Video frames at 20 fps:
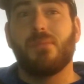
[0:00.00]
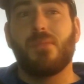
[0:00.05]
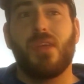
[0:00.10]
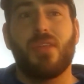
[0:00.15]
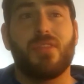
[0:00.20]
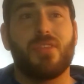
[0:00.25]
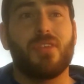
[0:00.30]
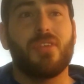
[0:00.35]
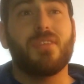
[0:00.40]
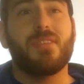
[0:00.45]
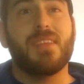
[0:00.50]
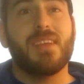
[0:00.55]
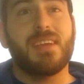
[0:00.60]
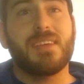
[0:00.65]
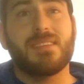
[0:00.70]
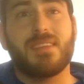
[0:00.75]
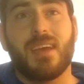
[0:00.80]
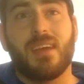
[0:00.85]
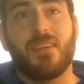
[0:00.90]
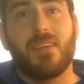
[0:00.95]
The third
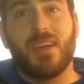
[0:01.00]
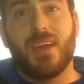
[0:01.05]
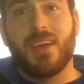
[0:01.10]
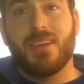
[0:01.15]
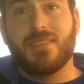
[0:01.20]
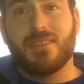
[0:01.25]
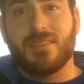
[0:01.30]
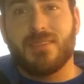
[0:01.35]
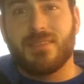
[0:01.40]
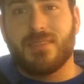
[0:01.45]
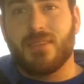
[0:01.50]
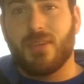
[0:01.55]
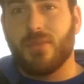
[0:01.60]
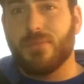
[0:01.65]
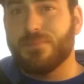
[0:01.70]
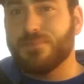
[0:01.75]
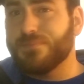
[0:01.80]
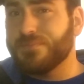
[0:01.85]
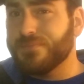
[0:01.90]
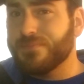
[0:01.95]
thing is aeration.
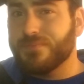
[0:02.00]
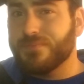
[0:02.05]
So